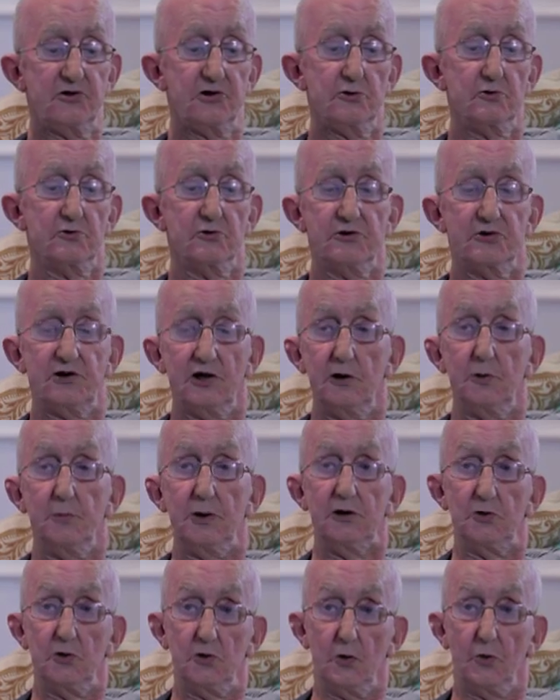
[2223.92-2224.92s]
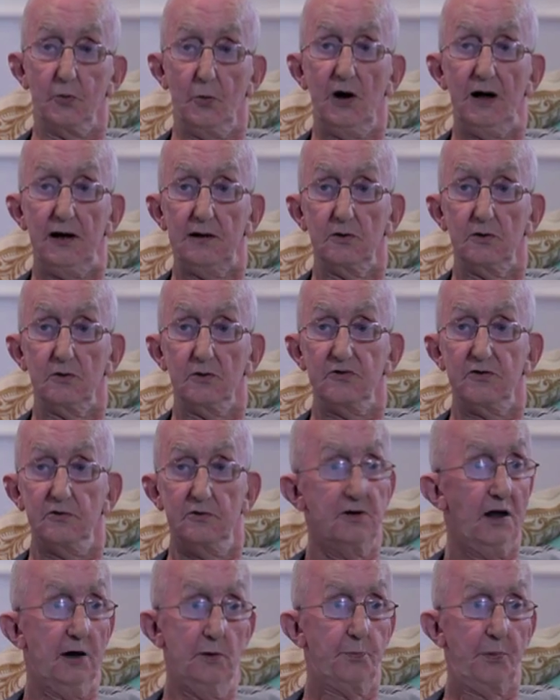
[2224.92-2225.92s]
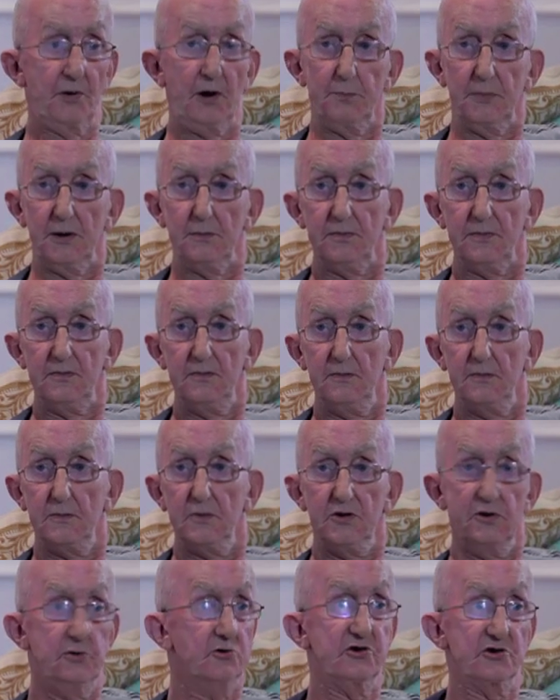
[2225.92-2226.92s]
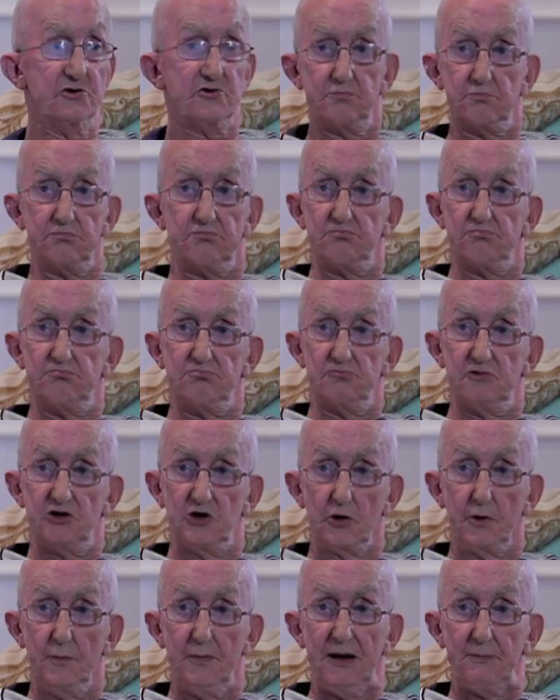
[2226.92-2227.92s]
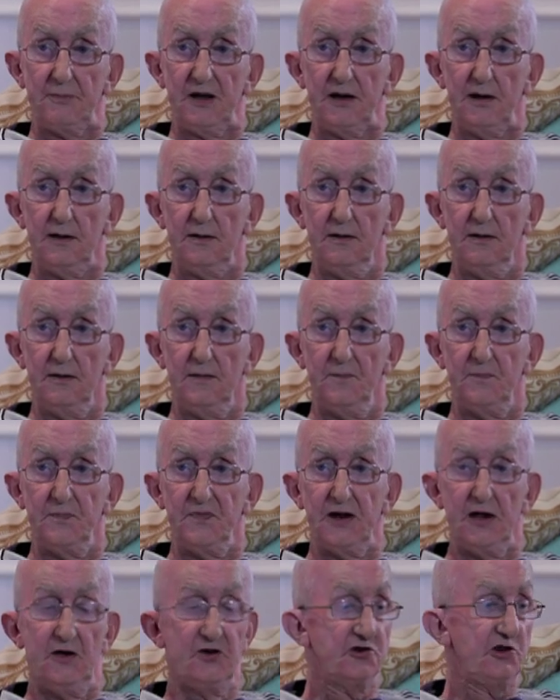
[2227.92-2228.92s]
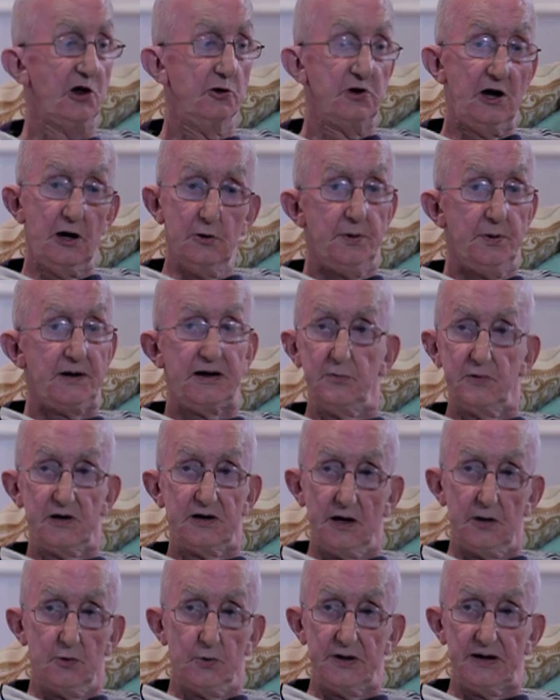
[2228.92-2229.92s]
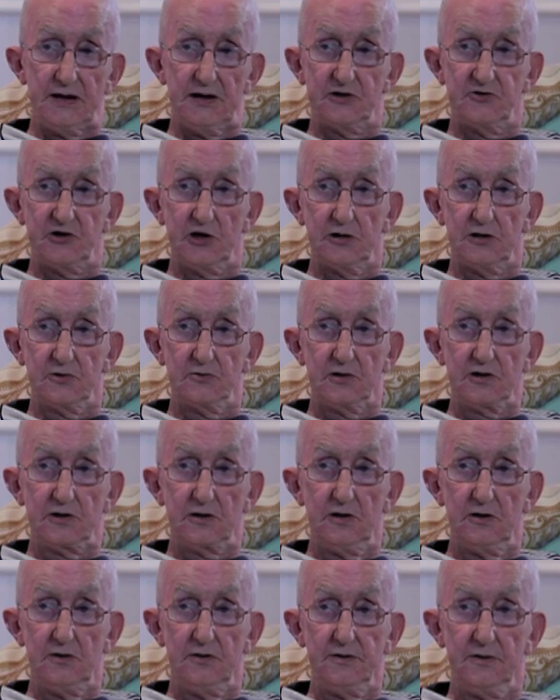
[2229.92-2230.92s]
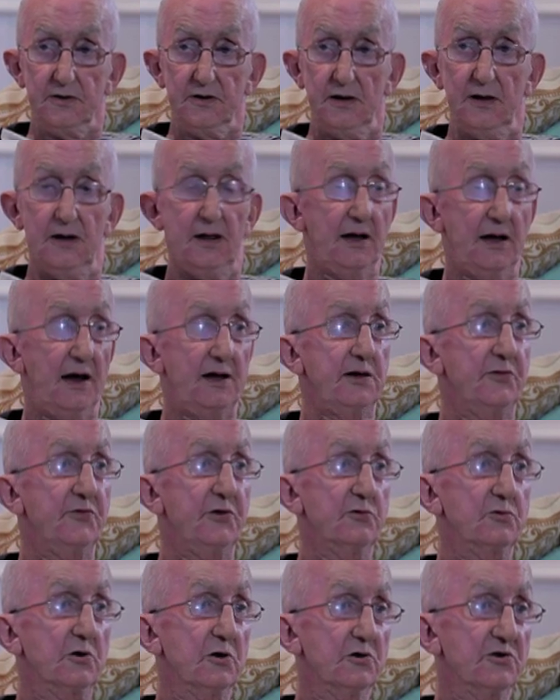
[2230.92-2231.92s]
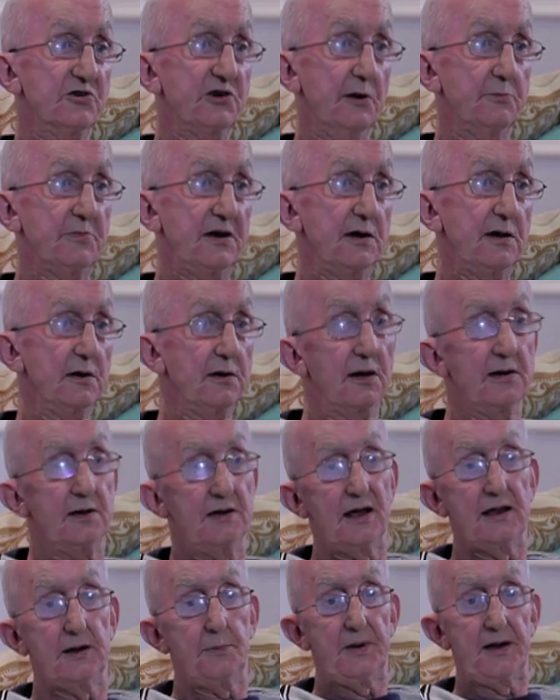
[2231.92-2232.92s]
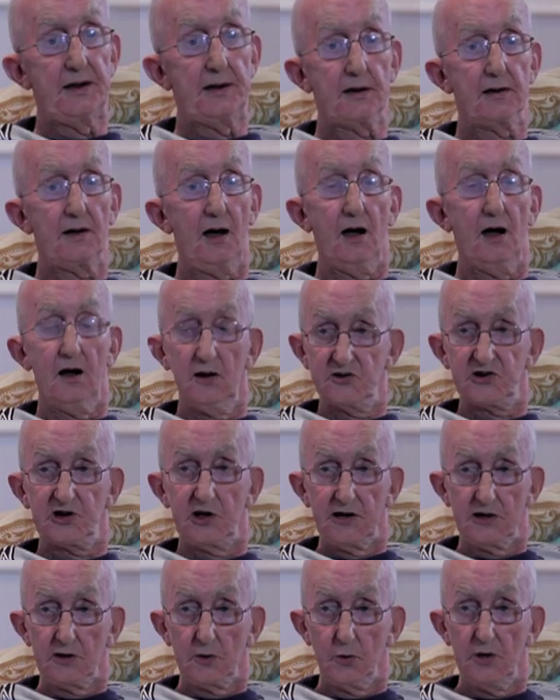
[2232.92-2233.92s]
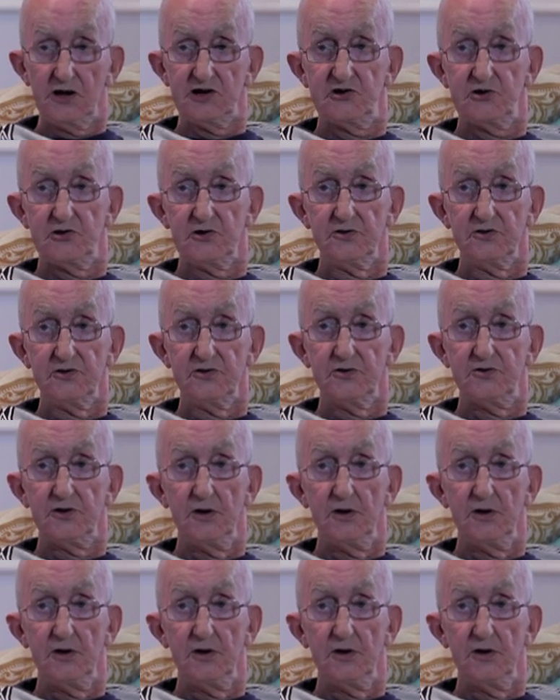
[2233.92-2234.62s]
children's home in North Wales, no problem. You just took him up there. So nobody would know where that child had gone. And if you got somebody like NAYPIC asking questions,